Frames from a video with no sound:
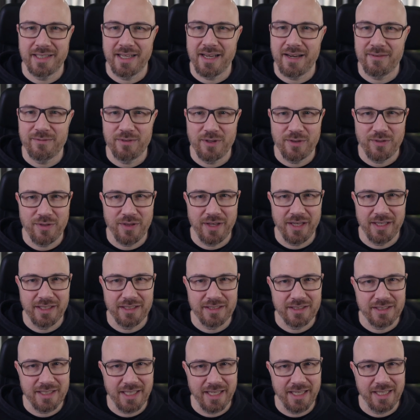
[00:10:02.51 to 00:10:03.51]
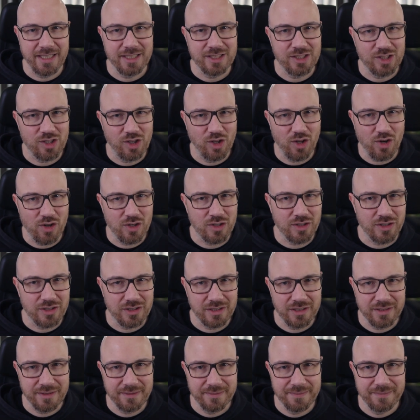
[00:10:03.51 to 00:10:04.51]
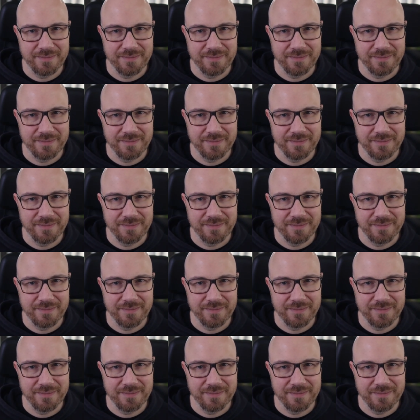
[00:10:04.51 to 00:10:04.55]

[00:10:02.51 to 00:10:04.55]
everything takes longer.